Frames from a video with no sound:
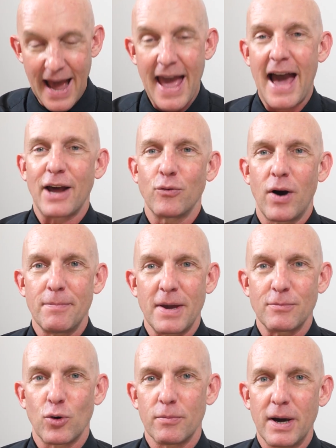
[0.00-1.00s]
How do I
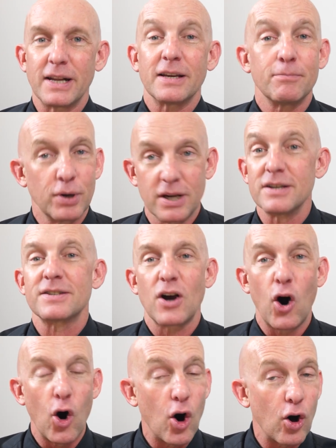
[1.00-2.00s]
make more money? Because
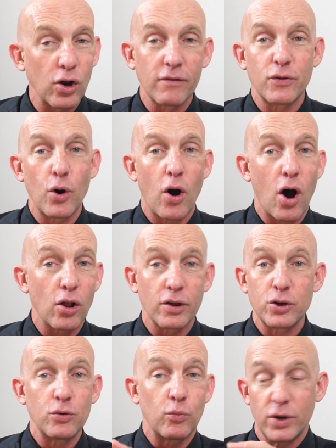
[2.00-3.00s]
all of the, all
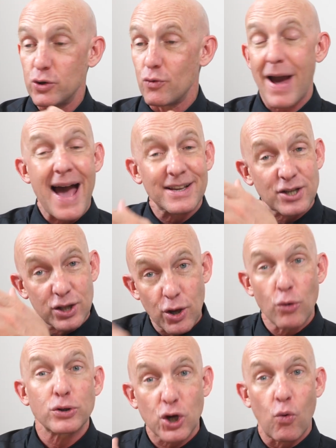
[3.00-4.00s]
you, when you ask those